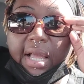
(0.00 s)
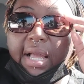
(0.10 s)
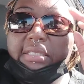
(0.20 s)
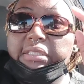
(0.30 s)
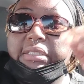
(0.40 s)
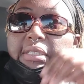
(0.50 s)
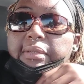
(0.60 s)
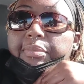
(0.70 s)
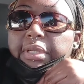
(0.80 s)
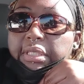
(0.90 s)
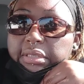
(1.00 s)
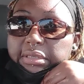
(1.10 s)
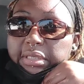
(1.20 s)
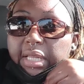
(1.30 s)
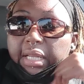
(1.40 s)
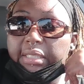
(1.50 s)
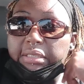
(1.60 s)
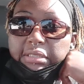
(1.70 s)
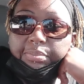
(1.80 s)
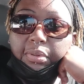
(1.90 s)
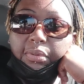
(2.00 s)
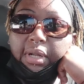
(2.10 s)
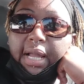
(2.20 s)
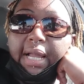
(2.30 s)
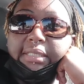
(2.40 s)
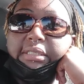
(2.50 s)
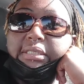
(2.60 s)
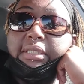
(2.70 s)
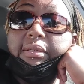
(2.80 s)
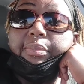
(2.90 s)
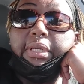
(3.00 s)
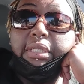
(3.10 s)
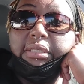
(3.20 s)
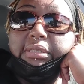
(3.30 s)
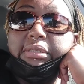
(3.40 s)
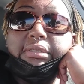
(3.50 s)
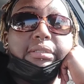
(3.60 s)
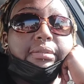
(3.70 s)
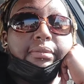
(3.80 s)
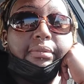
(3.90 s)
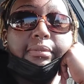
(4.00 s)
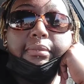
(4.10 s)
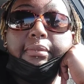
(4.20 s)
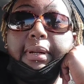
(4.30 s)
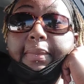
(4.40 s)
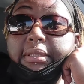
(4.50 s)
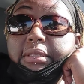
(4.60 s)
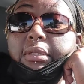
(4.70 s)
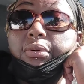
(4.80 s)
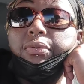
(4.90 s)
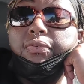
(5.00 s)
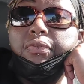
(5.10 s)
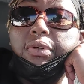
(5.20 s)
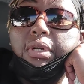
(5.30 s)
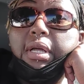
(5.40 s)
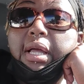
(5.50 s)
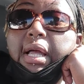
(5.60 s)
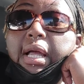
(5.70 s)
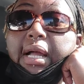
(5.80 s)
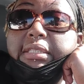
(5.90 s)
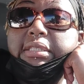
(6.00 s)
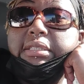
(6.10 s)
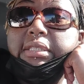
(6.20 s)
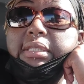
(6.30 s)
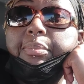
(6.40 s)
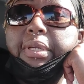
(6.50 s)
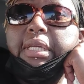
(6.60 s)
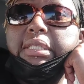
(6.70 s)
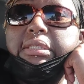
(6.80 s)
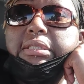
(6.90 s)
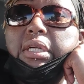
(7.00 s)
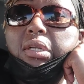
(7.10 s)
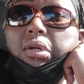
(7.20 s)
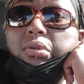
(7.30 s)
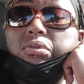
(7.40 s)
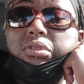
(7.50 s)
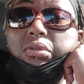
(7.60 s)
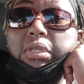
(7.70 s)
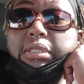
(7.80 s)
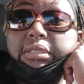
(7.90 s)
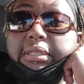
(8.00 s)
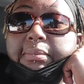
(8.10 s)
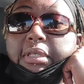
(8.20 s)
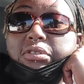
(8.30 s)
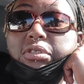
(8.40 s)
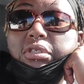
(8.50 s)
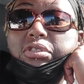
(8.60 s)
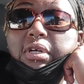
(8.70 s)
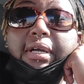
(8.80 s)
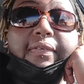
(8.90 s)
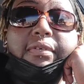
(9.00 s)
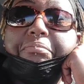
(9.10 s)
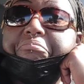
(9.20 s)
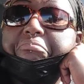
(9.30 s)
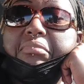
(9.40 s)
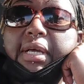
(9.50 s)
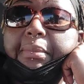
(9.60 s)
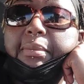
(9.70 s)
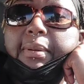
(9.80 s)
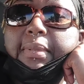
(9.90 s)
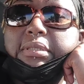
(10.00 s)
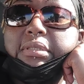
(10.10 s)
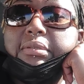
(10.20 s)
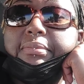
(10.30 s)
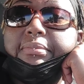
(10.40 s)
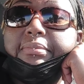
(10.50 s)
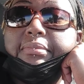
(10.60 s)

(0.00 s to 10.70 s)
I just need peace. And at this point, I just need peace by myself. I just need peace alone. So in a semi truck driving, I'll be by myself.